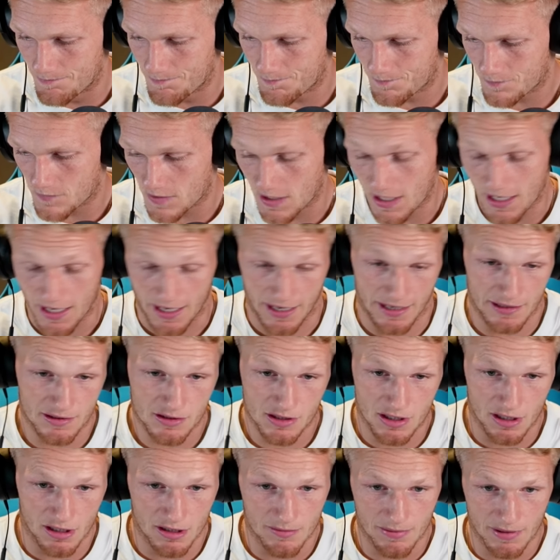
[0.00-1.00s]
It's
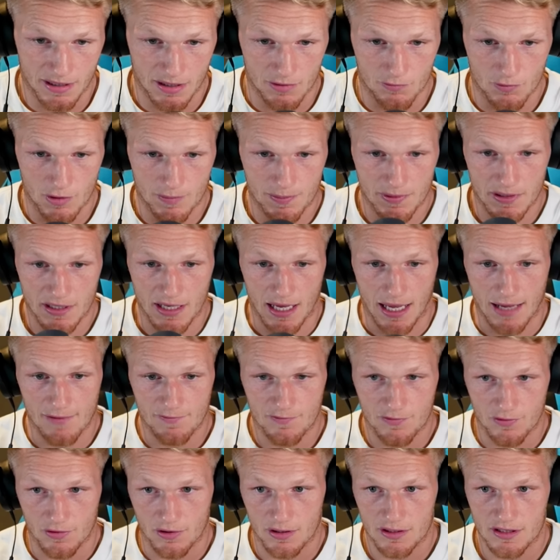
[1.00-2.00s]
going to be a ripping game
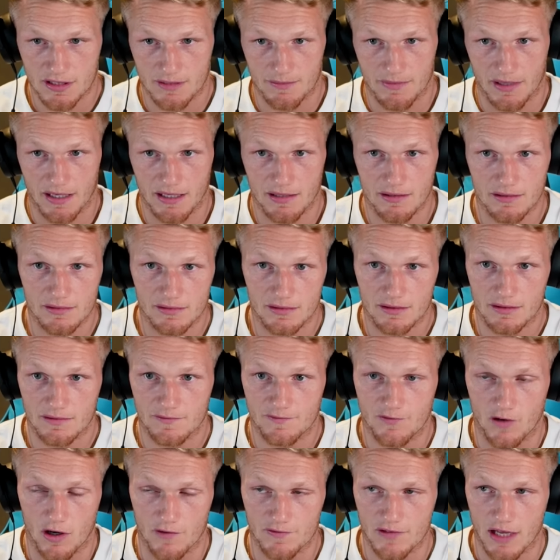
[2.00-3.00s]
for us. I mean,
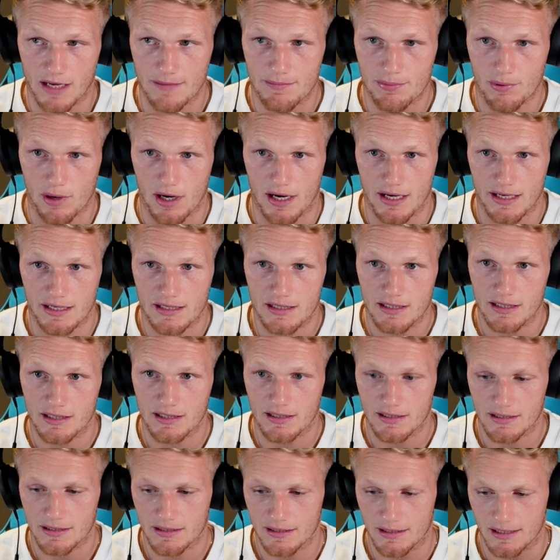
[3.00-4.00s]
5-day break,
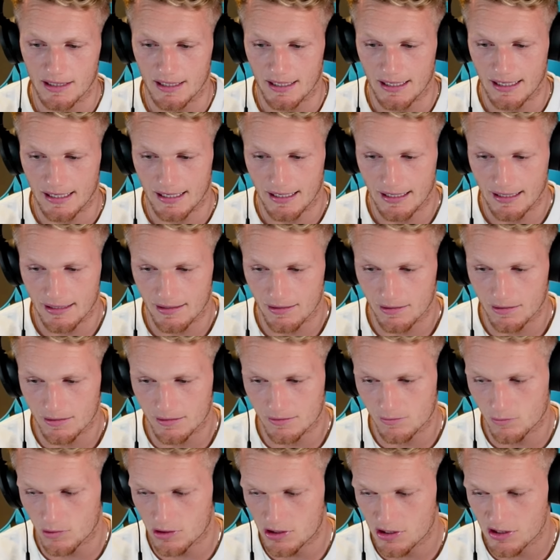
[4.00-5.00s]

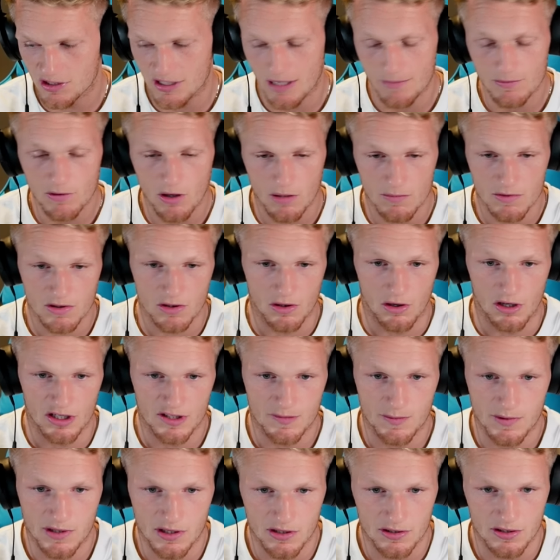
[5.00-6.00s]
which is sometimes nice
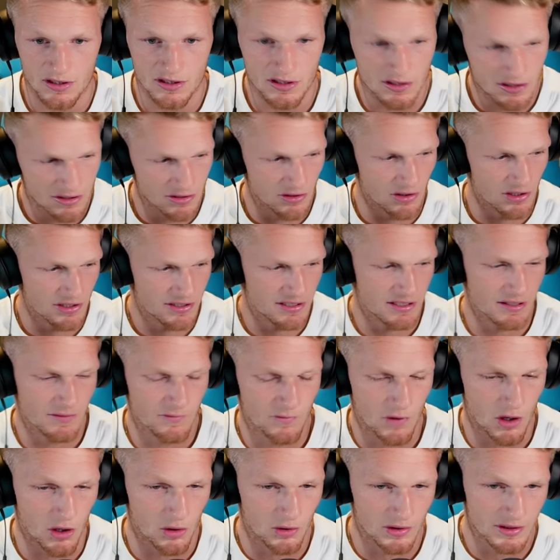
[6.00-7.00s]
because it's nice to
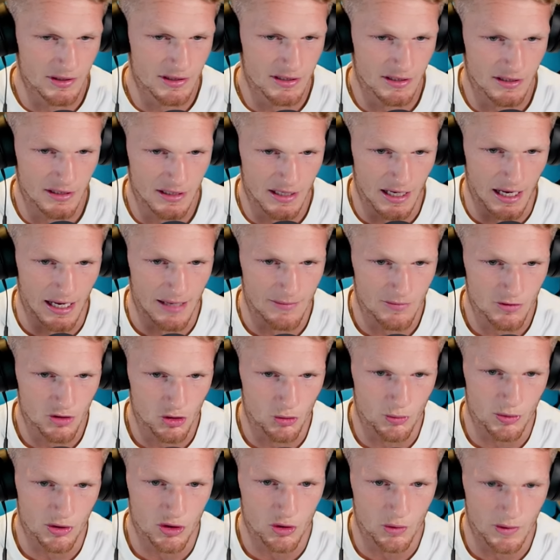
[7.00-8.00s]
roll into the game
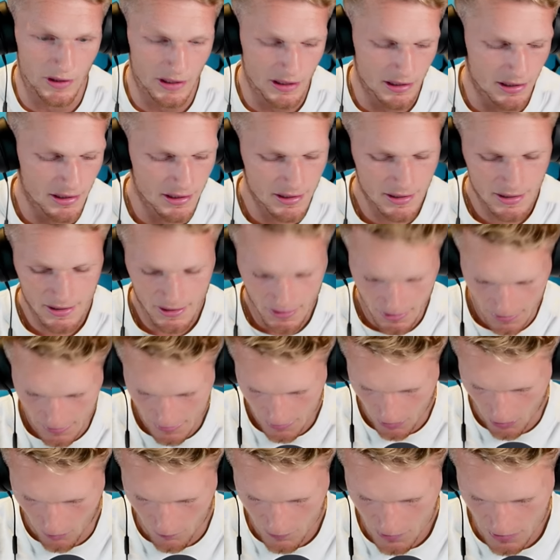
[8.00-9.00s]
super quick.
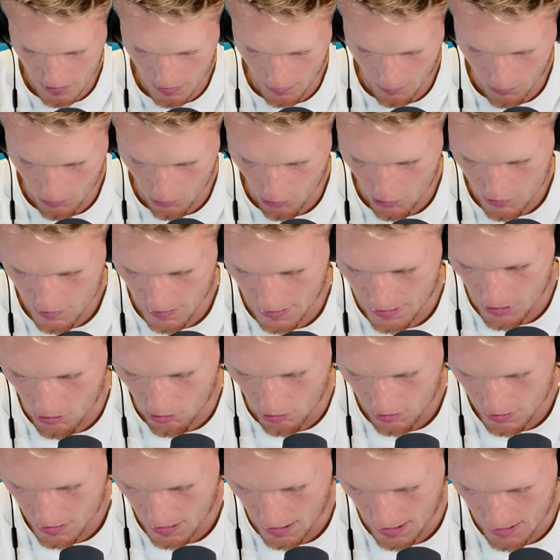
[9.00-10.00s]
Obviously, a Thursday
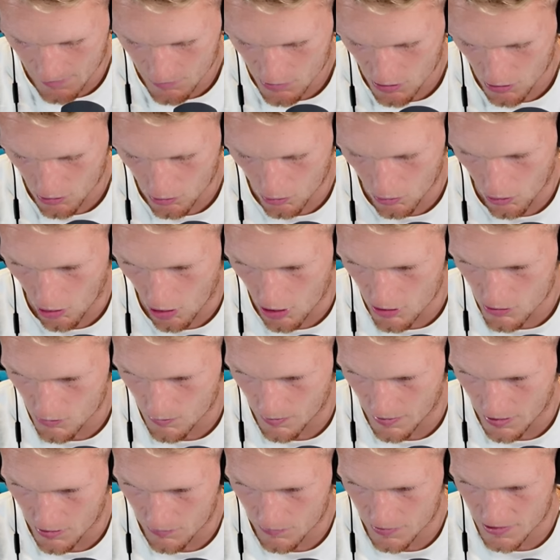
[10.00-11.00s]
night game, so all eyes will
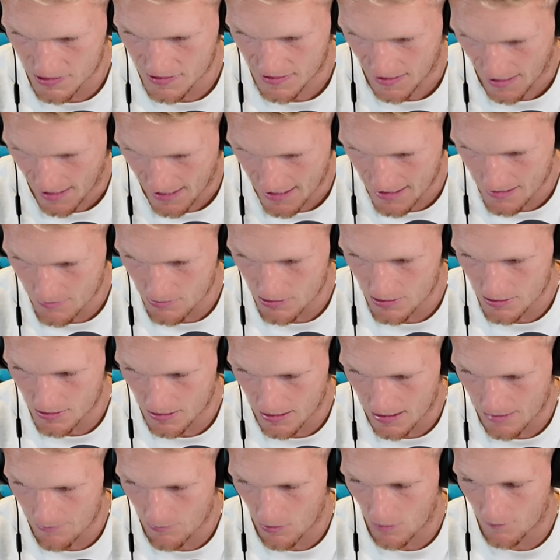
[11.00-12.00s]
be on this game, and
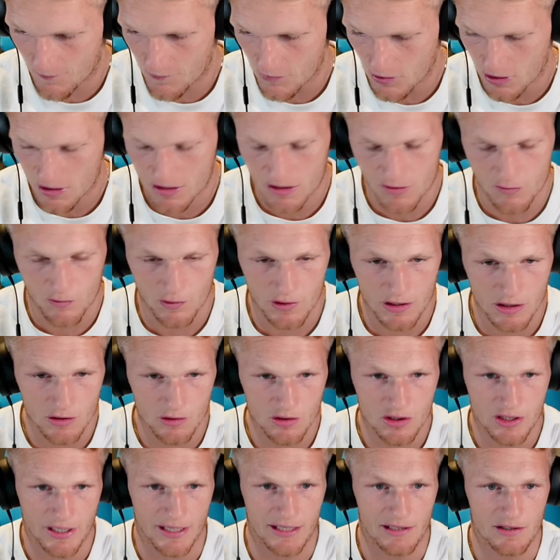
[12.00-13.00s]
I feel like it's a really good
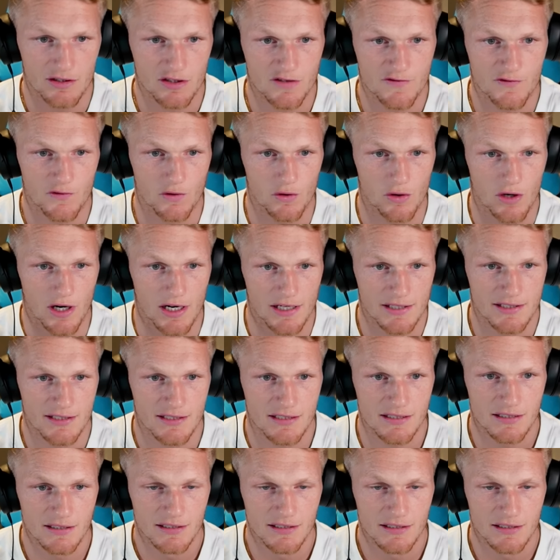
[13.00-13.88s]
challenge for us.